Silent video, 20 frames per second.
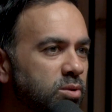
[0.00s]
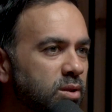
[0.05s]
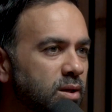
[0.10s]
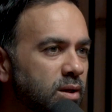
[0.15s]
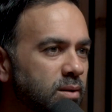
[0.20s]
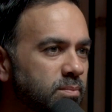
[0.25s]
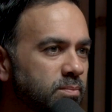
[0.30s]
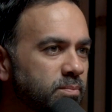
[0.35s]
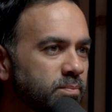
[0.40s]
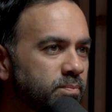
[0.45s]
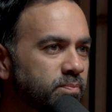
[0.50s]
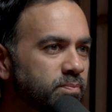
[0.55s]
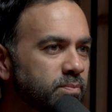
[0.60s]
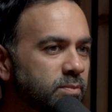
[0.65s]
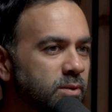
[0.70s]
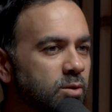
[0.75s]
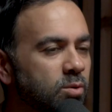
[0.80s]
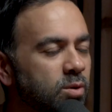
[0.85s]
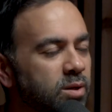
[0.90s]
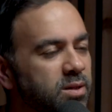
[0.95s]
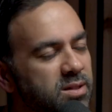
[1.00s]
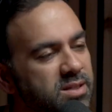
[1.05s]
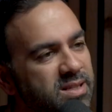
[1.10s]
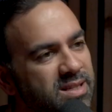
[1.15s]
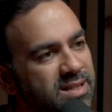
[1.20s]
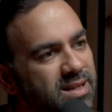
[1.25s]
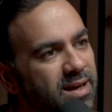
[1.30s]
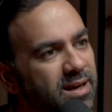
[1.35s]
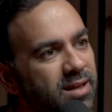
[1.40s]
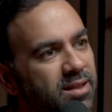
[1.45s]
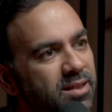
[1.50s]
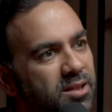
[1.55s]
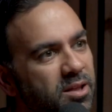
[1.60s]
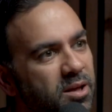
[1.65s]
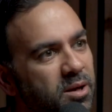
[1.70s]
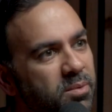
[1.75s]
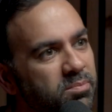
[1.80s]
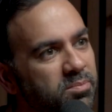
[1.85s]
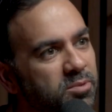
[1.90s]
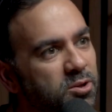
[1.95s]
them. Mm -hmm. You understand
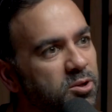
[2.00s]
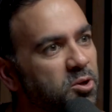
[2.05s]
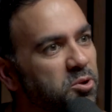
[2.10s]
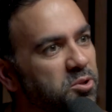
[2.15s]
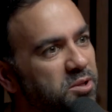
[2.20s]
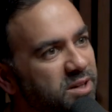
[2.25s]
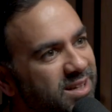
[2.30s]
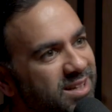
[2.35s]
them. You know their